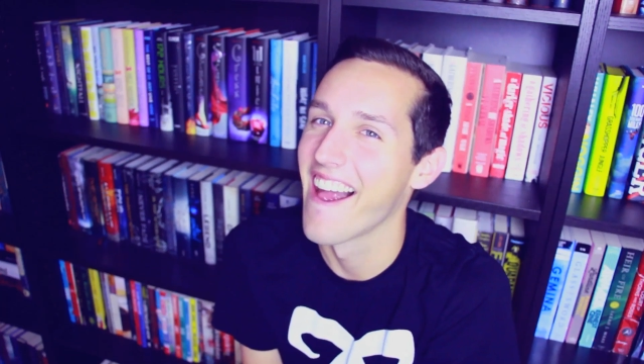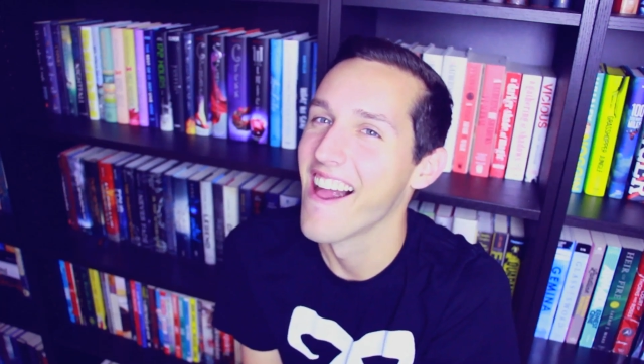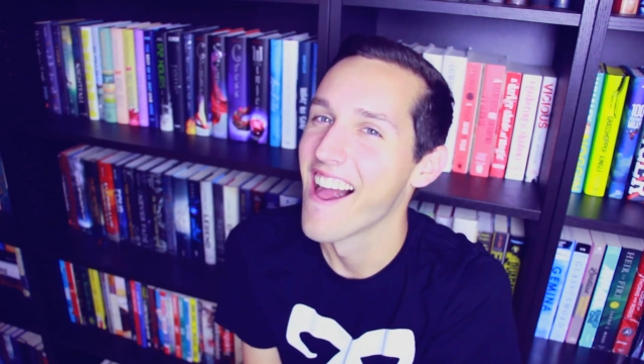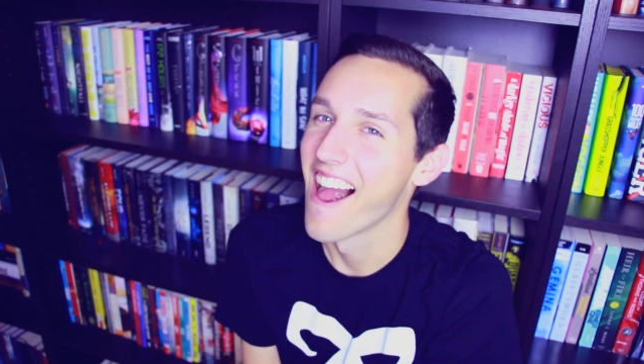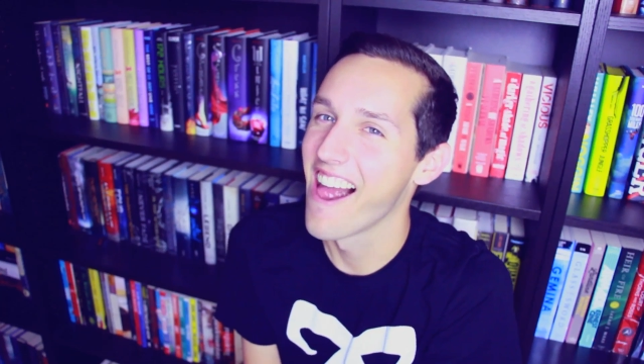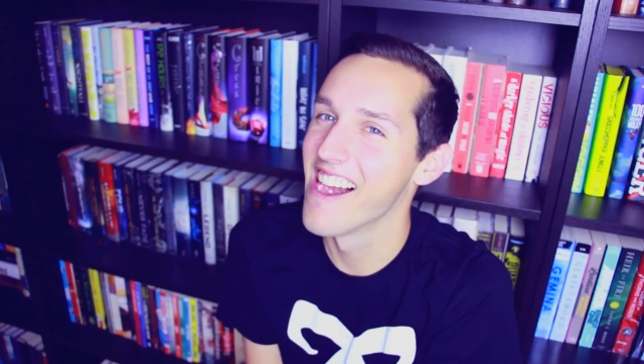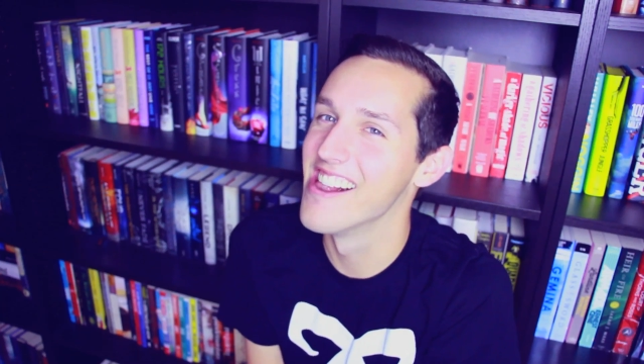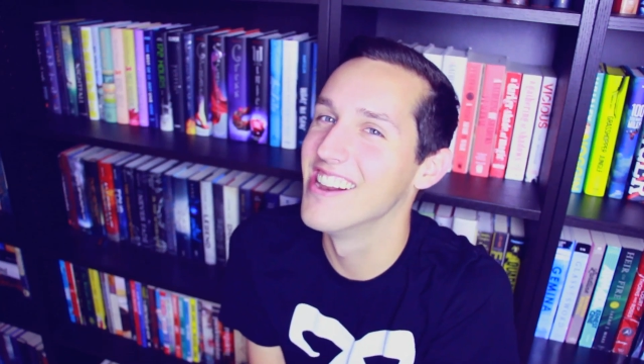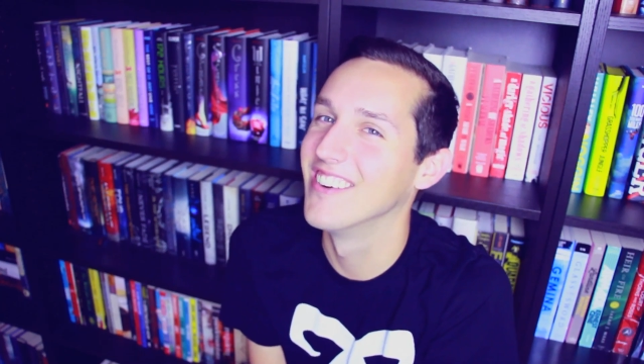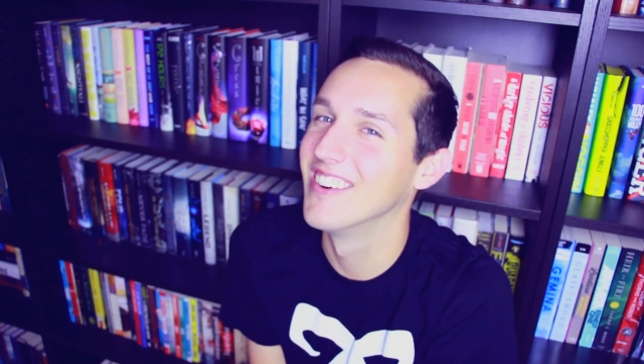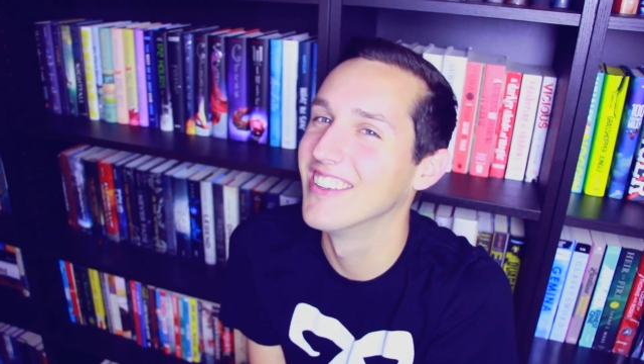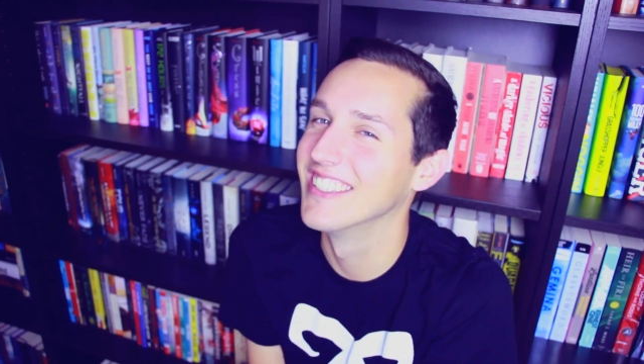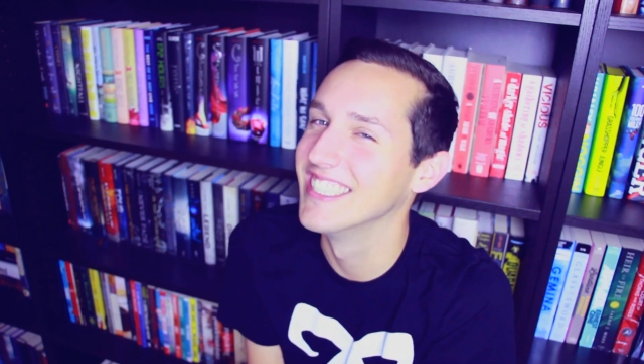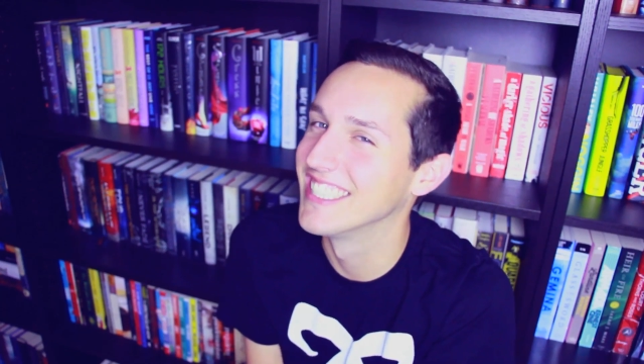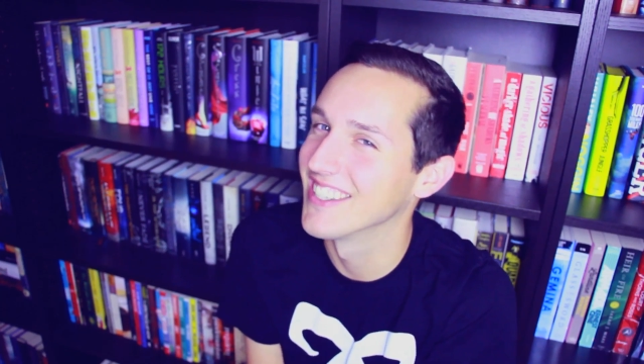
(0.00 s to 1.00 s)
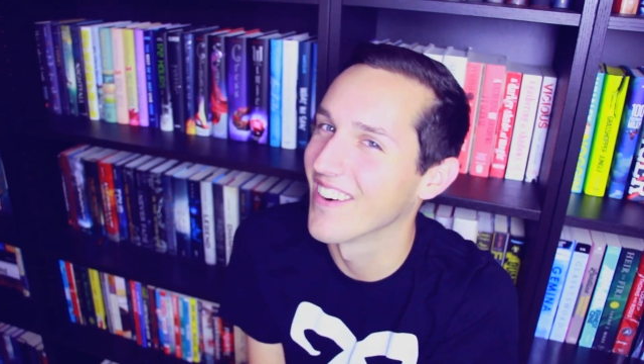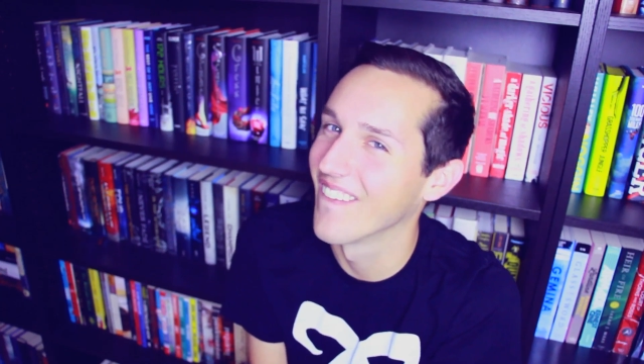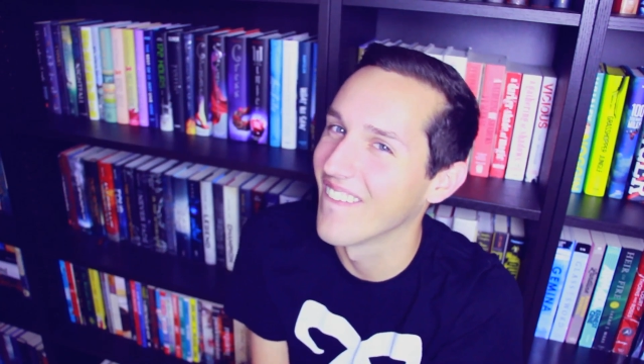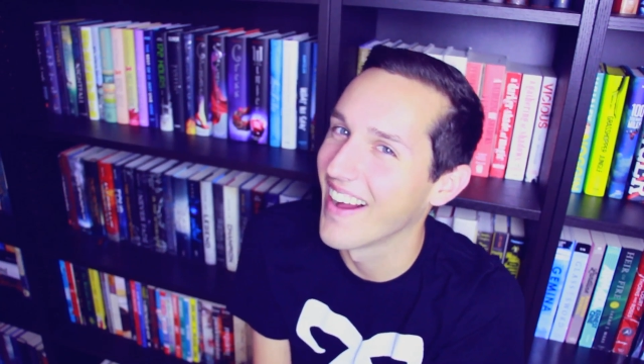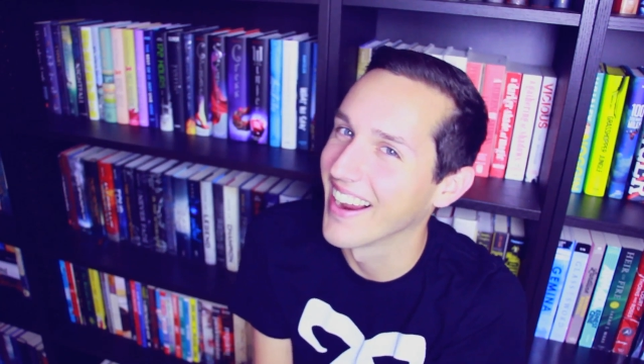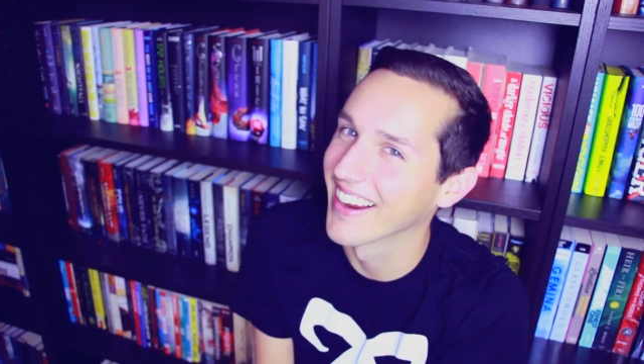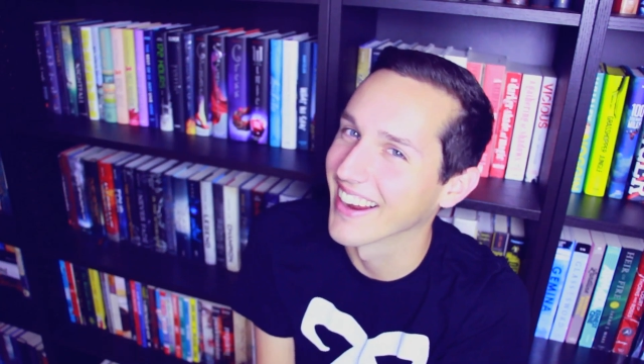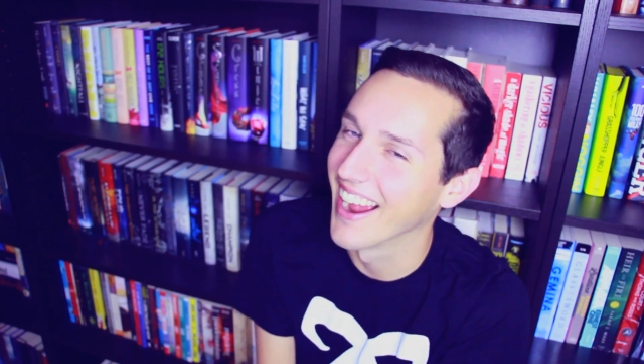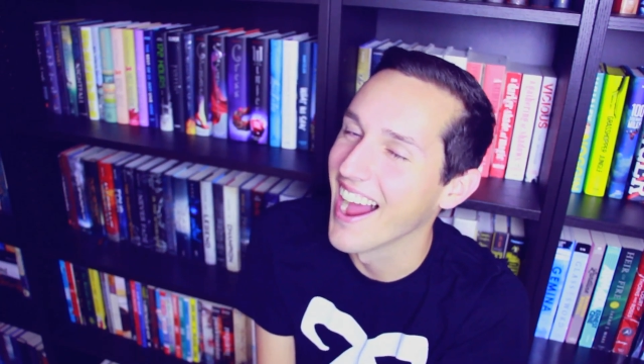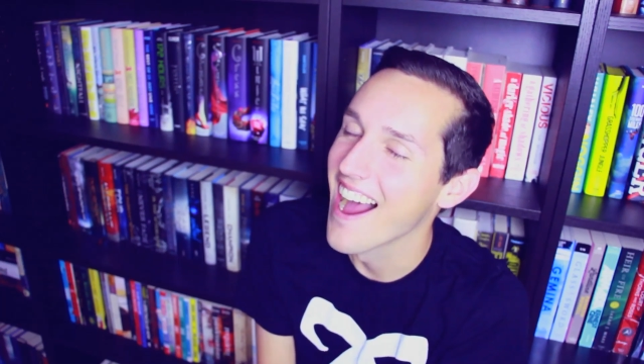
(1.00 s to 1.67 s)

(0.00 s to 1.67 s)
I really don't like it.